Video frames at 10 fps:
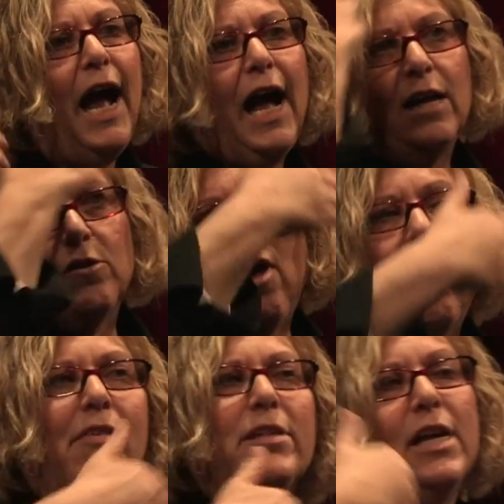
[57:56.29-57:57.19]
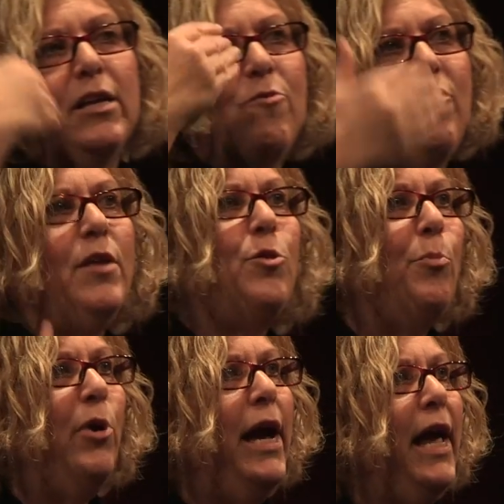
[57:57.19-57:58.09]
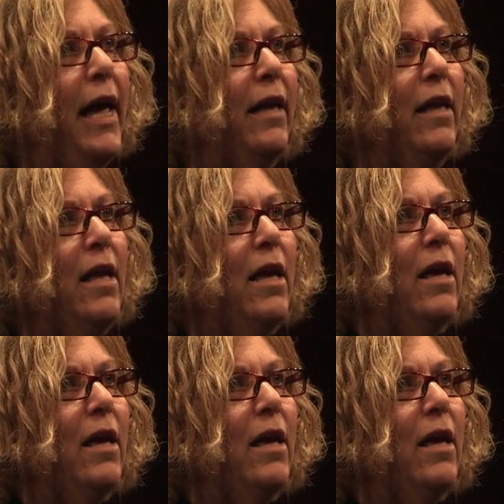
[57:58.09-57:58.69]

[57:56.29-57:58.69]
and how that's going to affect the brain,